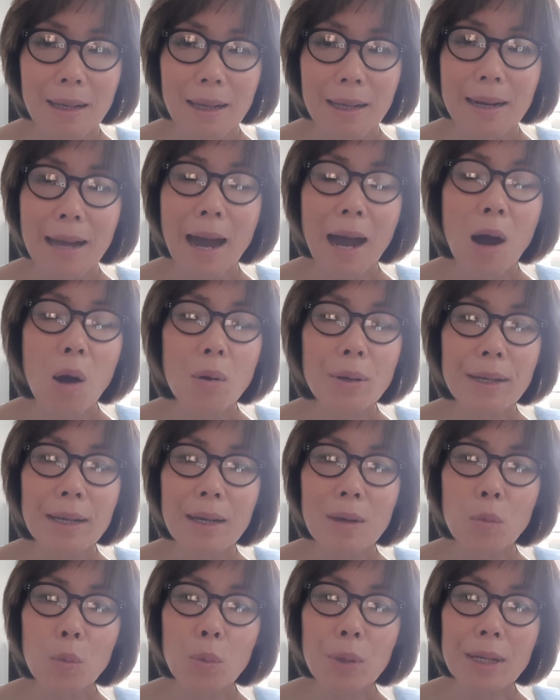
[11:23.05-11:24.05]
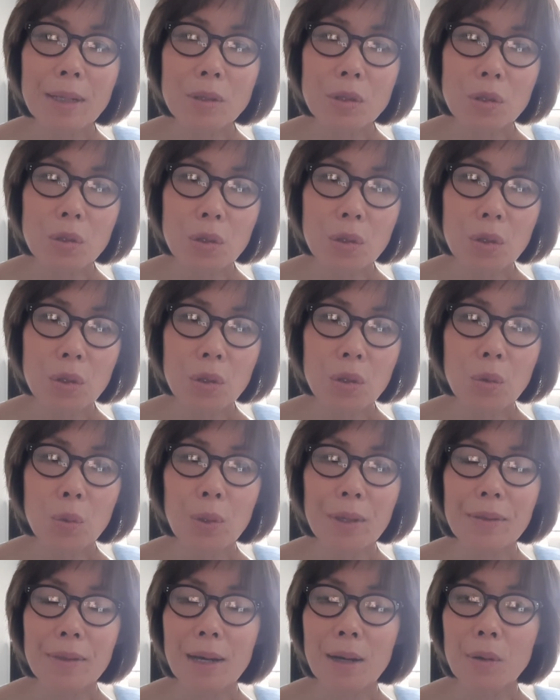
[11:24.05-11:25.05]
And how can we do
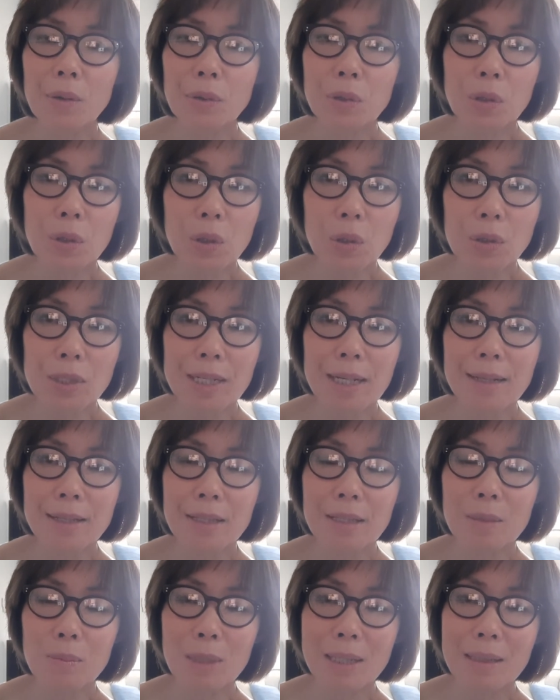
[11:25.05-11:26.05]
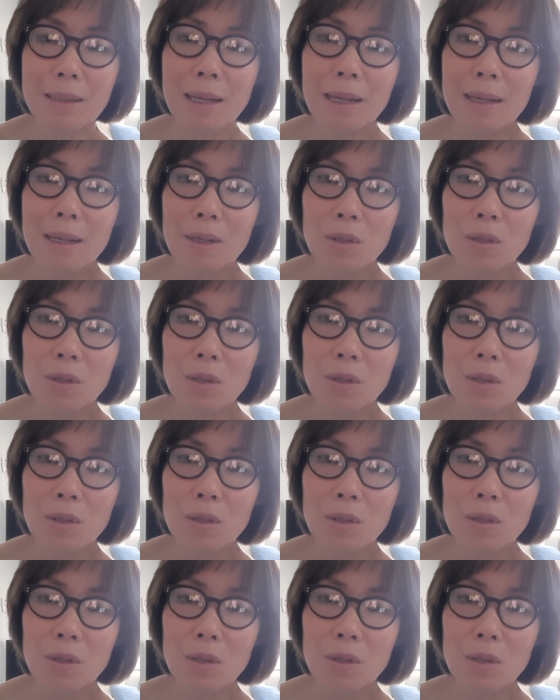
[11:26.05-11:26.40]
without New Testament